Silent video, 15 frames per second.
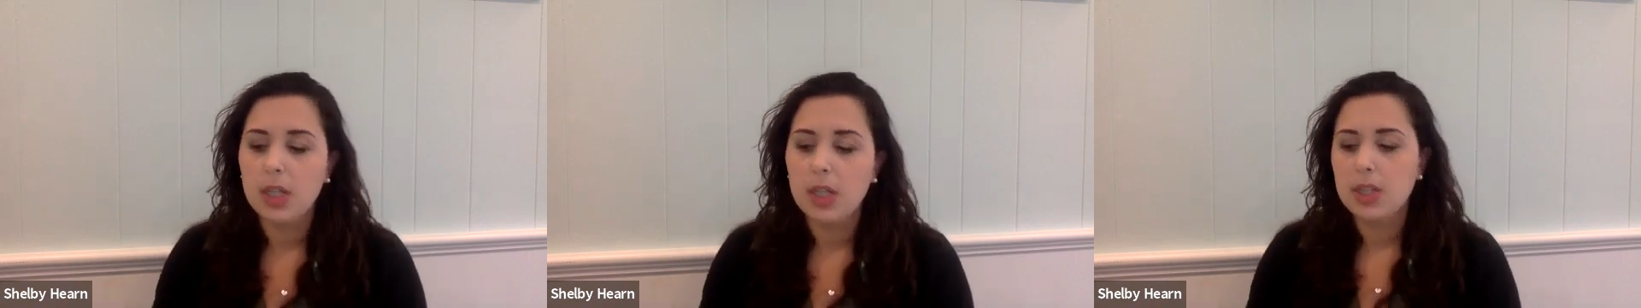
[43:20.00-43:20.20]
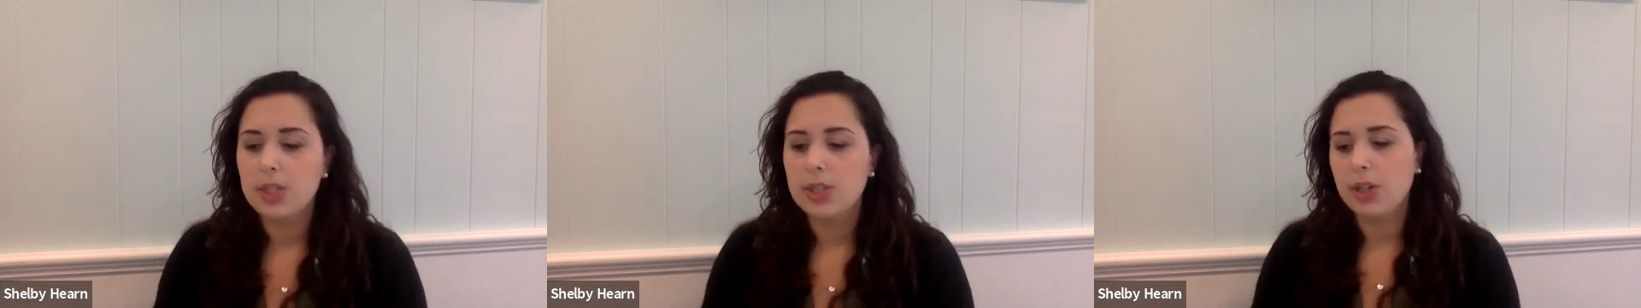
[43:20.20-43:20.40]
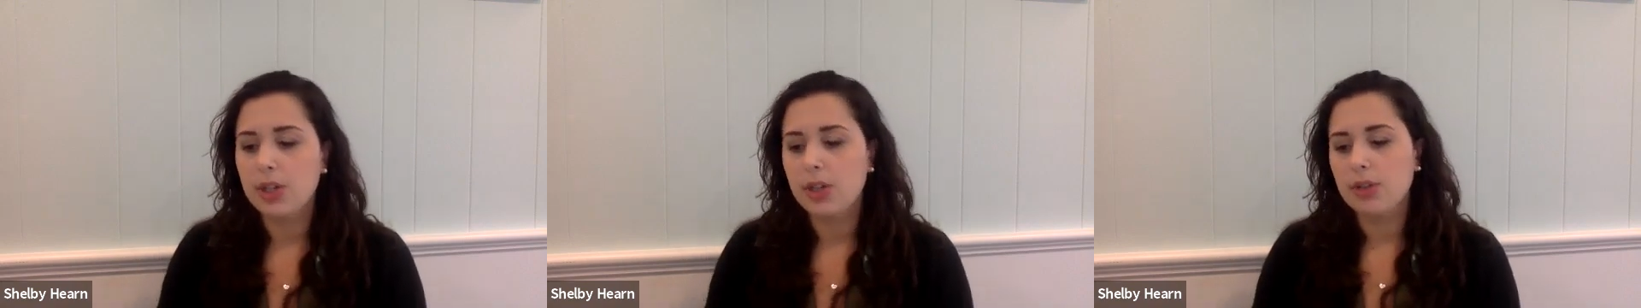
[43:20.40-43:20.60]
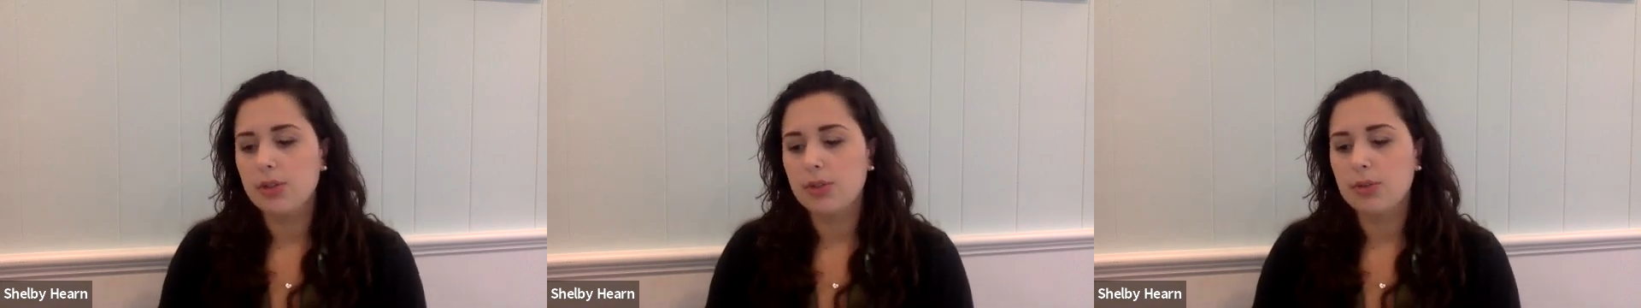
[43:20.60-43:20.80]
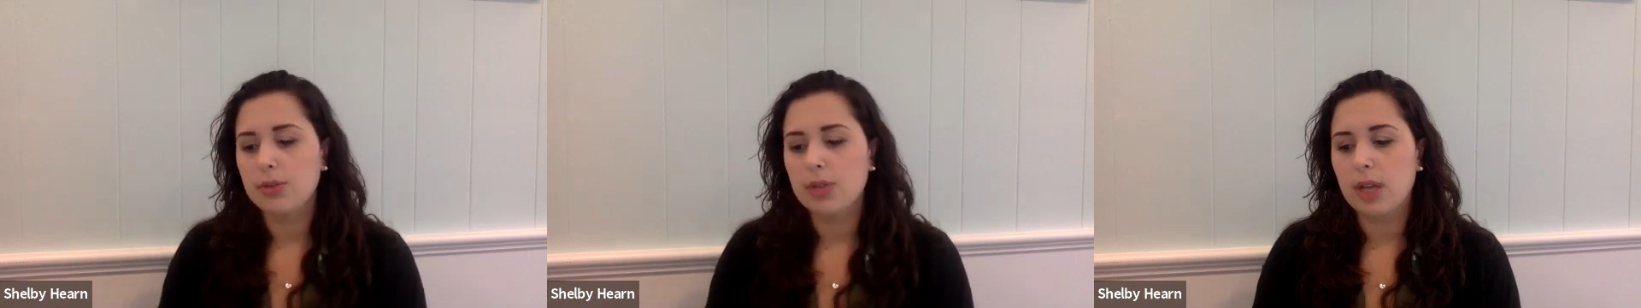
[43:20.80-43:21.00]

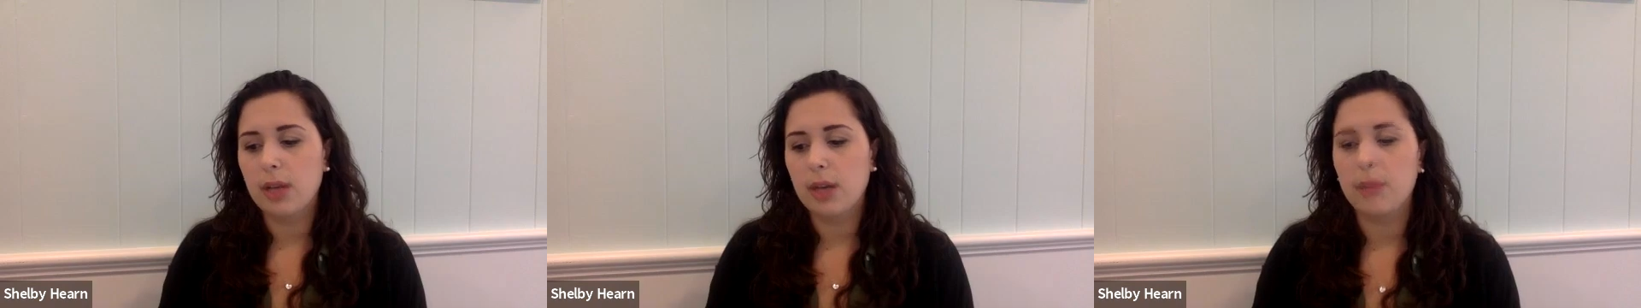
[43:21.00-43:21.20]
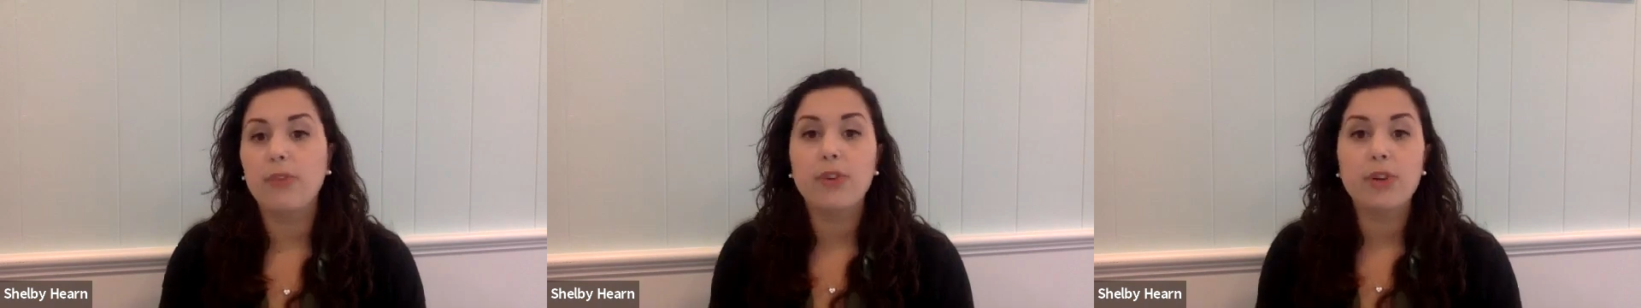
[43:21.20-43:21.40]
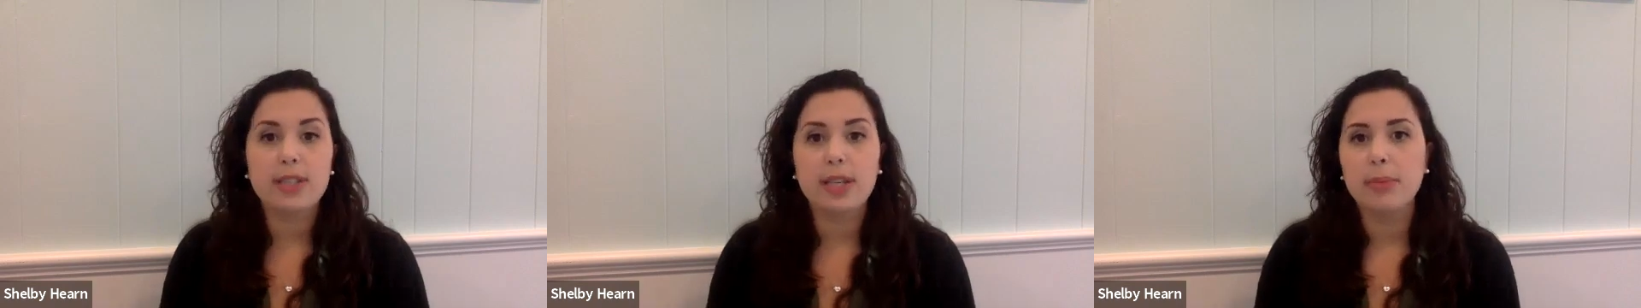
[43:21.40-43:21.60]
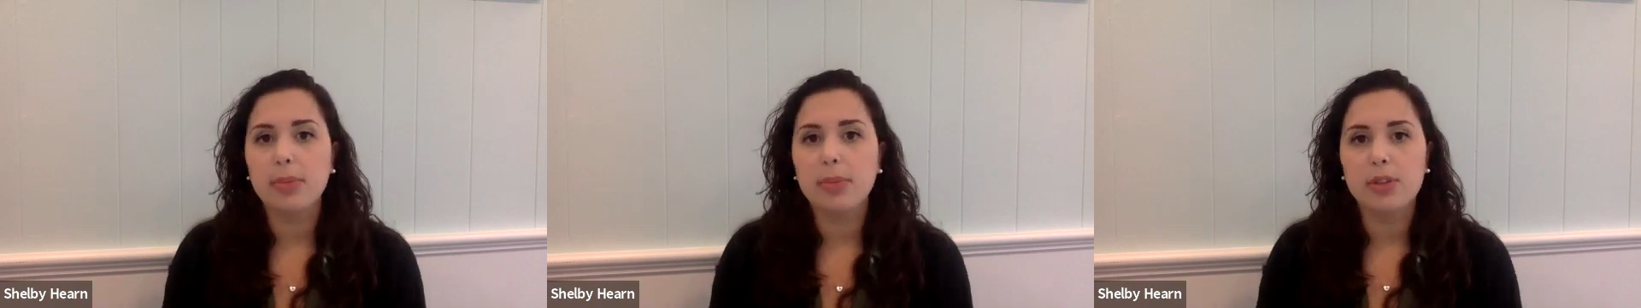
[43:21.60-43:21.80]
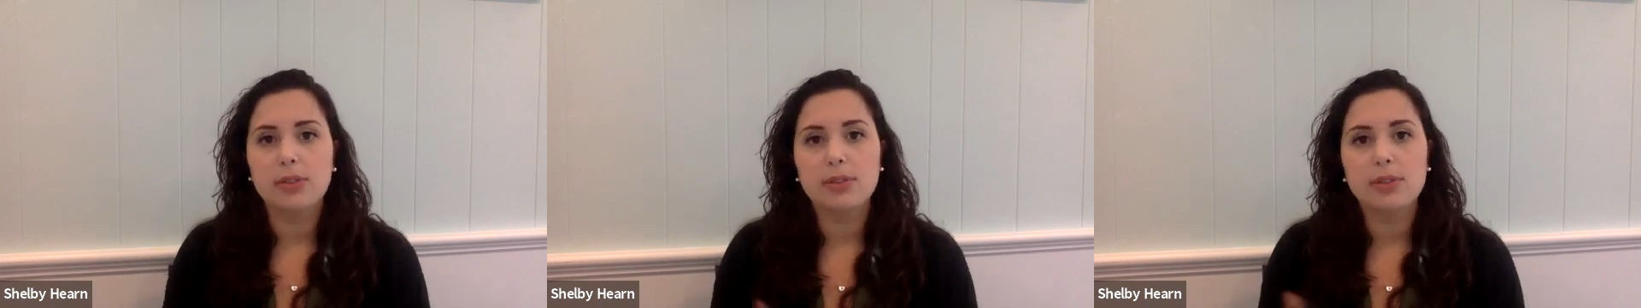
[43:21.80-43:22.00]
So, for
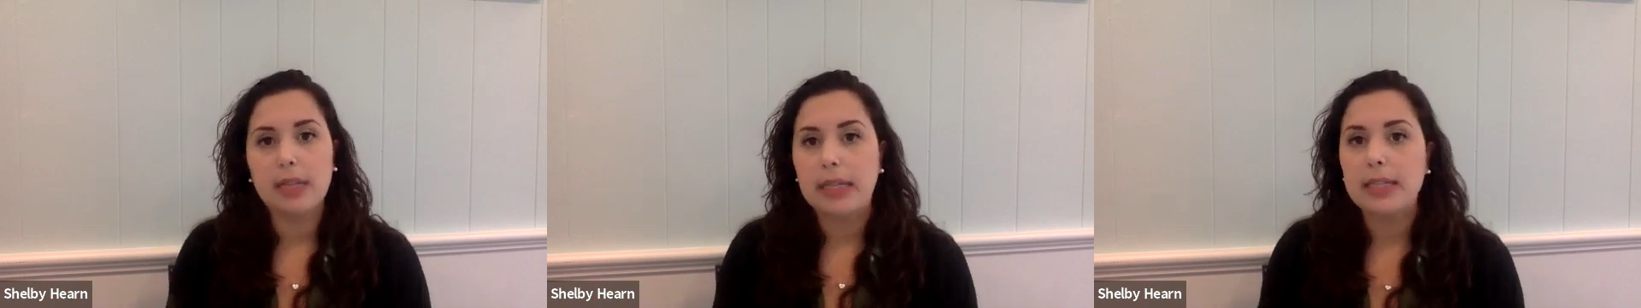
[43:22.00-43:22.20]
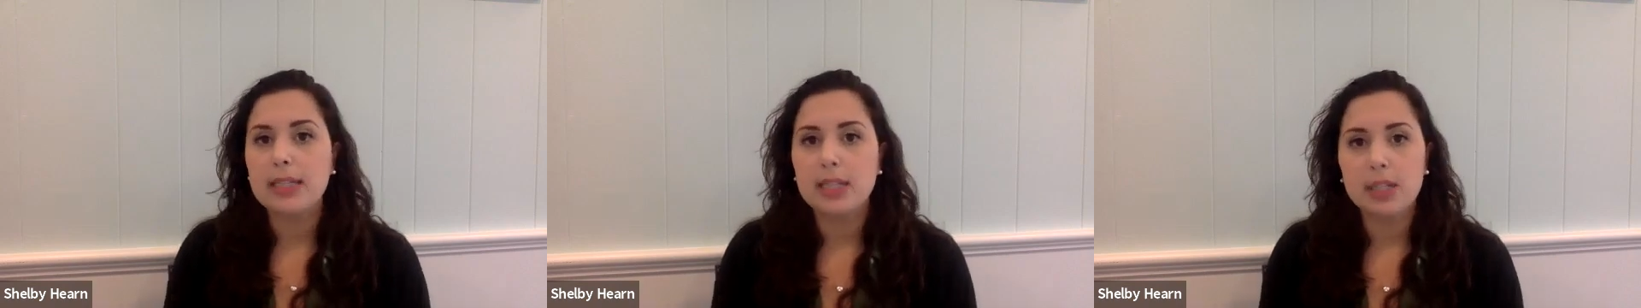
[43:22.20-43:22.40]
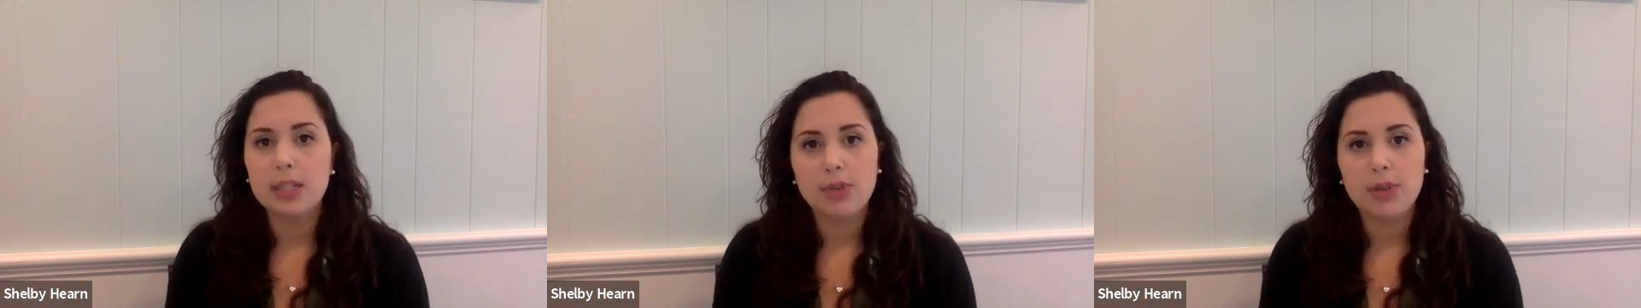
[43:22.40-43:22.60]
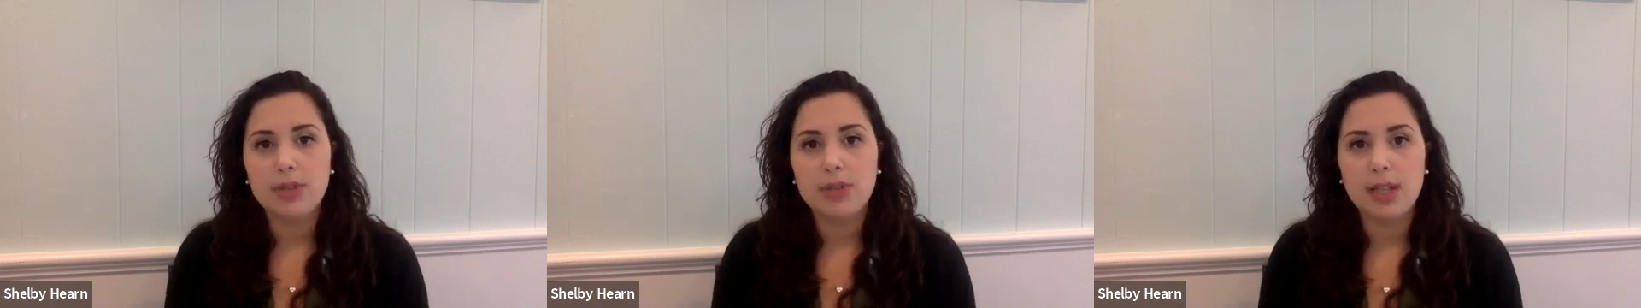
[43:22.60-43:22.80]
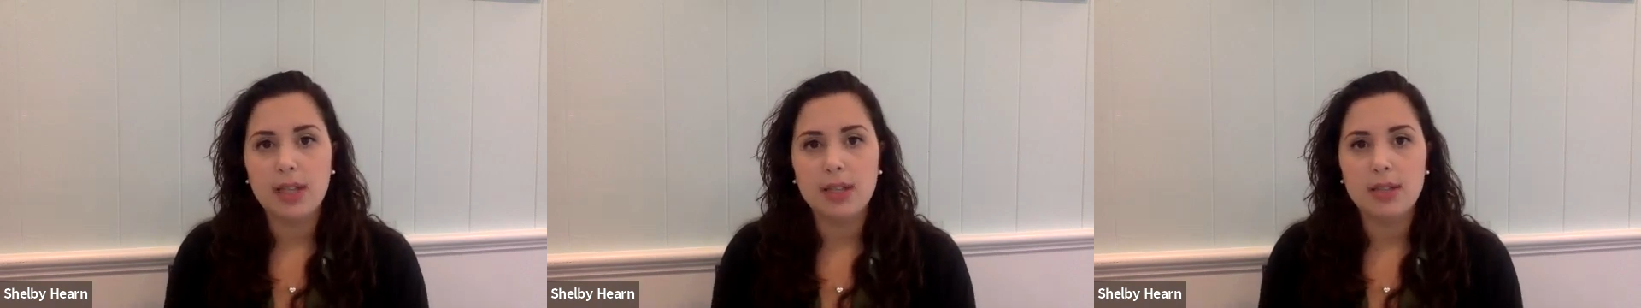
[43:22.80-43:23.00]
example, 19
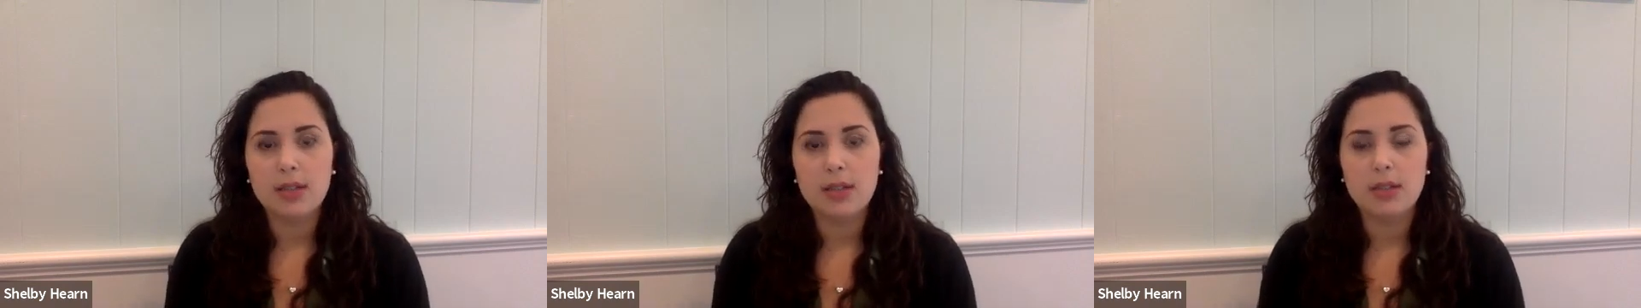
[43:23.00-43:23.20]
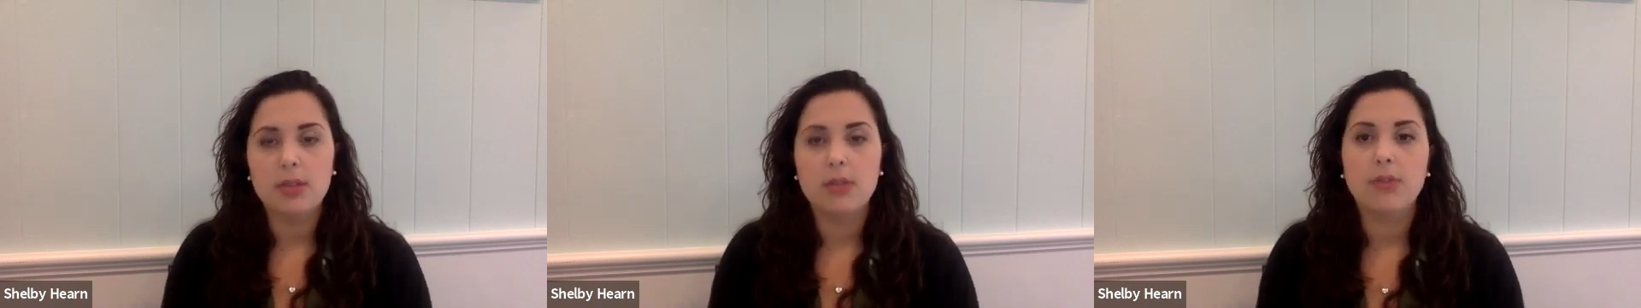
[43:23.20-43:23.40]
rosés,